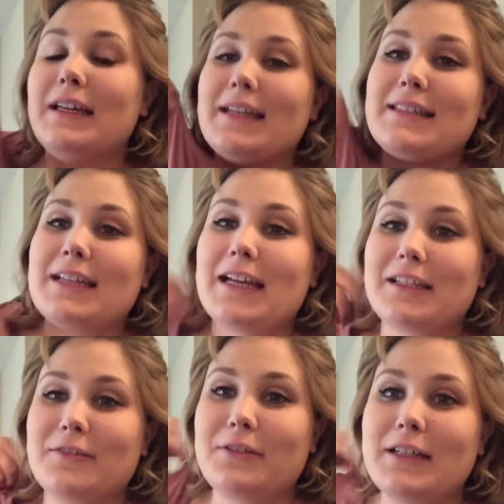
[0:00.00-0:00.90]
it's kind
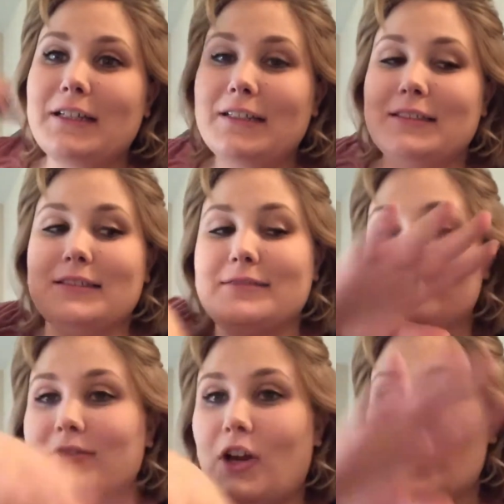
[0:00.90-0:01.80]
of
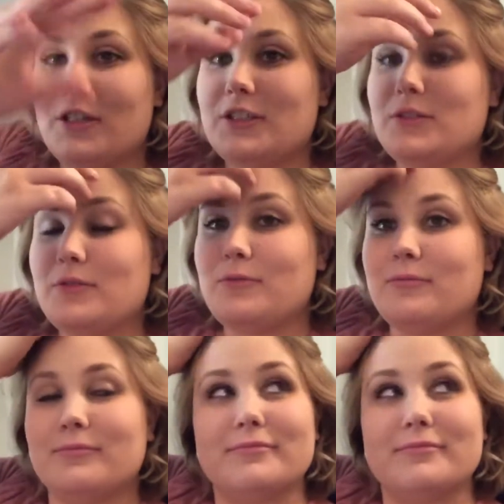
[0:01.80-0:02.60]
hard to,